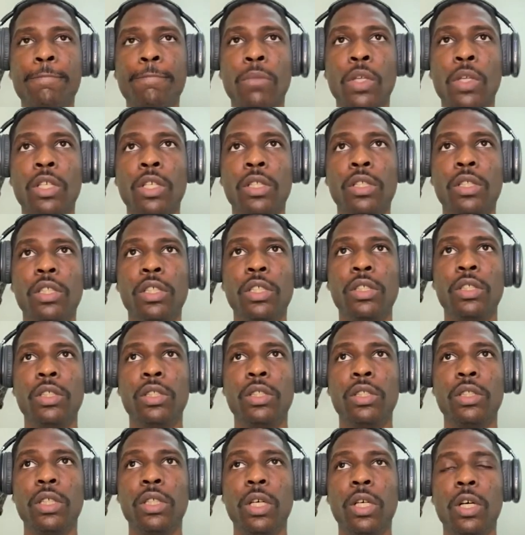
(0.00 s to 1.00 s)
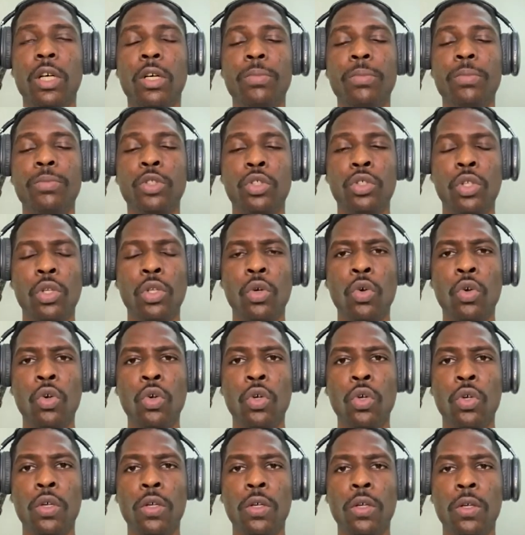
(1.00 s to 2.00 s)
is slow,
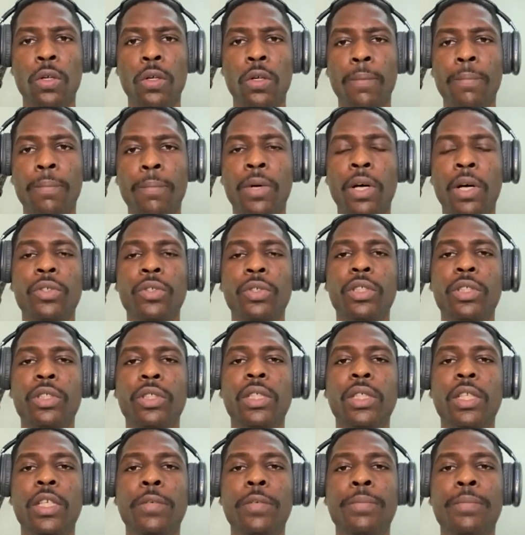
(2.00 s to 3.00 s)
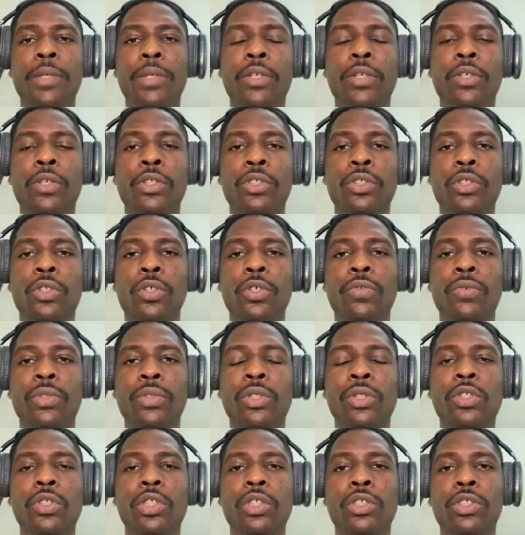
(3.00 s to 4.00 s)
but I would say because of
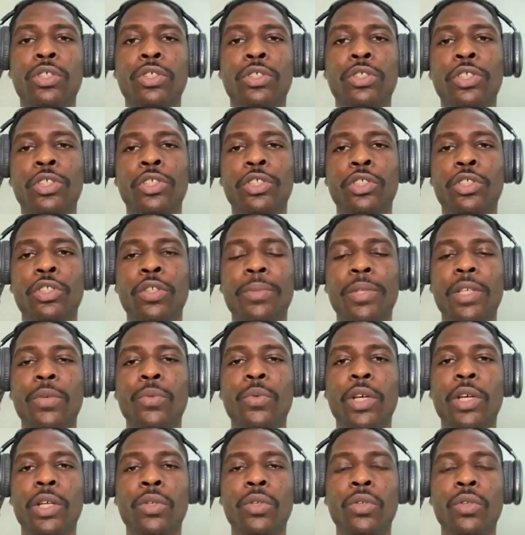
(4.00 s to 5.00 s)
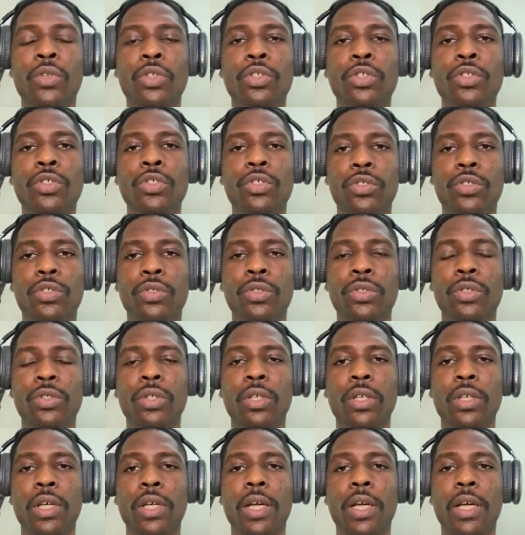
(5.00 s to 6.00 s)
it's just something we're not used to,
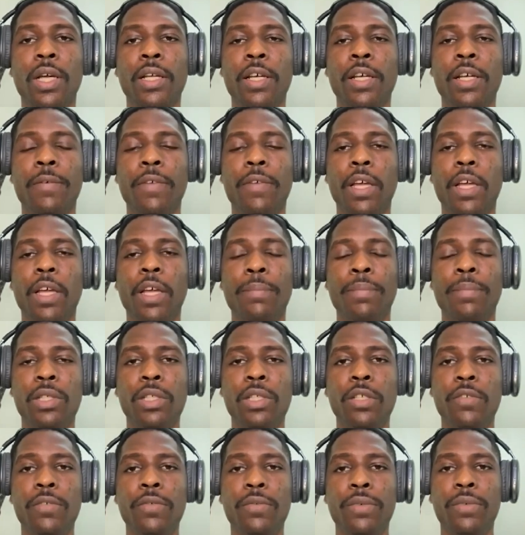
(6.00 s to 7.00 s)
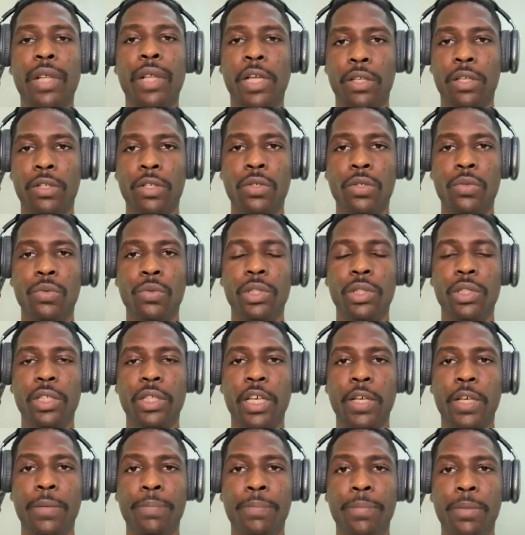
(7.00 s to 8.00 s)
and I believe with time
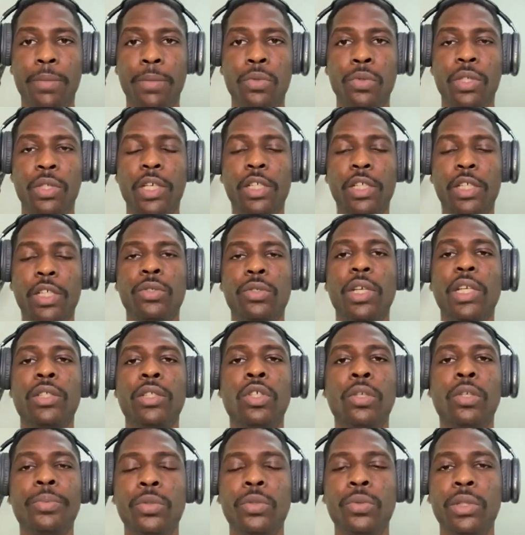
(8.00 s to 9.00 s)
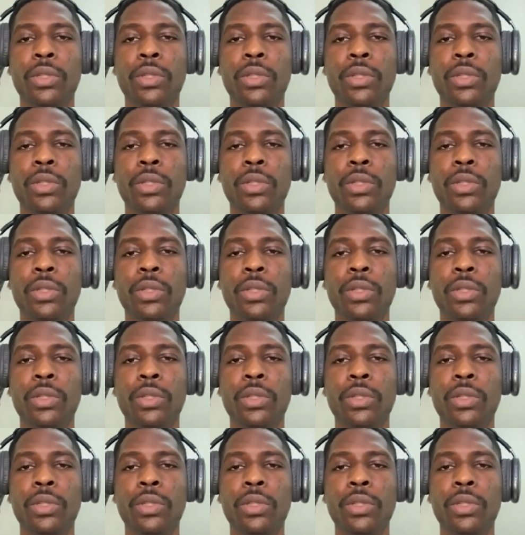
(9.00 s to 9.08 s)
people get to adopt with